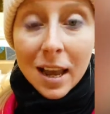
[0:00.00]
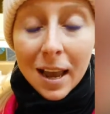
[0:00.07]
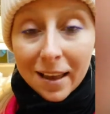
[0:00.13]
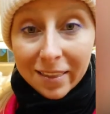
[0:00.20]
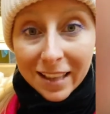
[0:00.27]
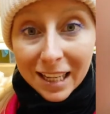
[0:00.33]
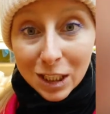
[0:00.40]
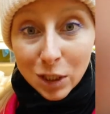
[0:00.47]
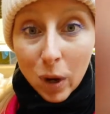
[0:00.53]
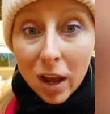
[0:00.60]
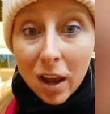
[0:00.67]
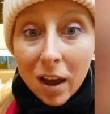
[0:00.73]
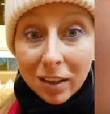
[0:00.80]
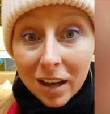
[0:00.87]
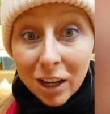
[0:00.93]
and that's why
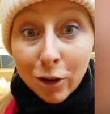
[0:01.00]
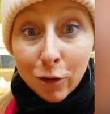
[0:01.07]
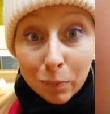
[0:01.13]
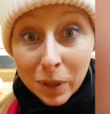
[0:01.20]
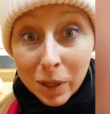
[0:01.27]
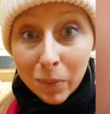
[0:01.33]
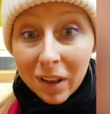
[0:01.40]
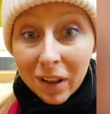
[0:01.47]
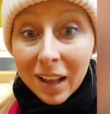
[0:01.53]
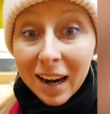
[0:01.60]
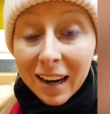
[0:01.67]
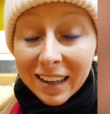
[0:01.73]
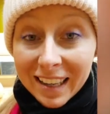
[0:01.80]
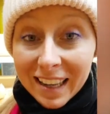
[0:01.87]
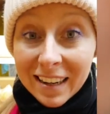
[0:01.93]
a lot of people
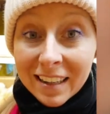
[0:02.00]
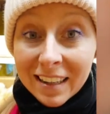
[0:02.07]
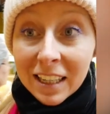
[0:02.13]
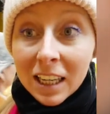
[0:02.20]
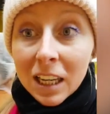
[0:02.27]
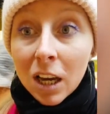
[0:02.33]
are getting